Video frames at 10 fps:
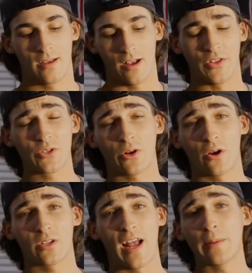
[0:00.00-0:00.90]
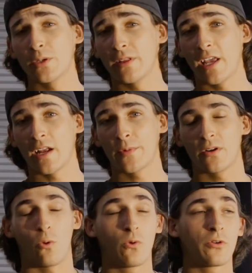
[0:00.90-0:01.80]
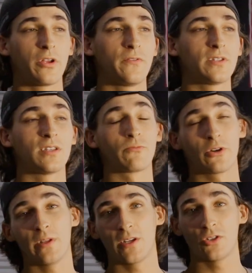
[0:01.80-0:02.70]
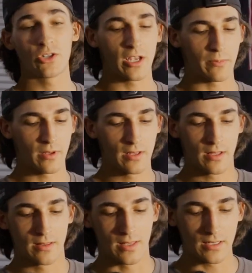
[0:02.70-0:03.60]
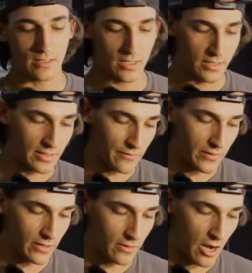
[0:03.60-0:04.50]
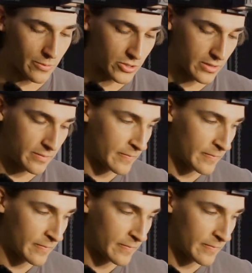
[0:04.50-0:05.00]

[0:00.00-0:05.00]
Unless your car is absolutely hammered, or if it's in really good shape, this is definitely a good option.